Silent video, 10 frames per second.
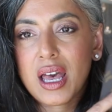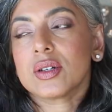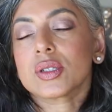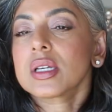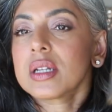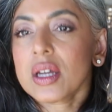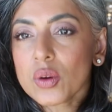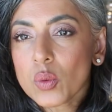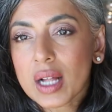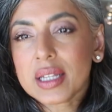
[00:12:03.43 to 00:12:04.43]
there's
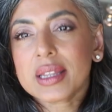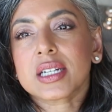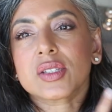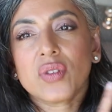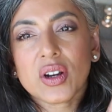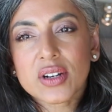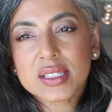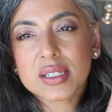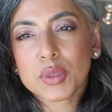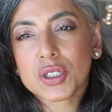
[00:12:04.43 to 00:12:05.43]
another wallet that is very
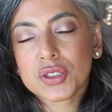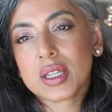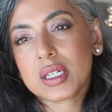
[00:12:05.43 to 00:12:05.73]
similar to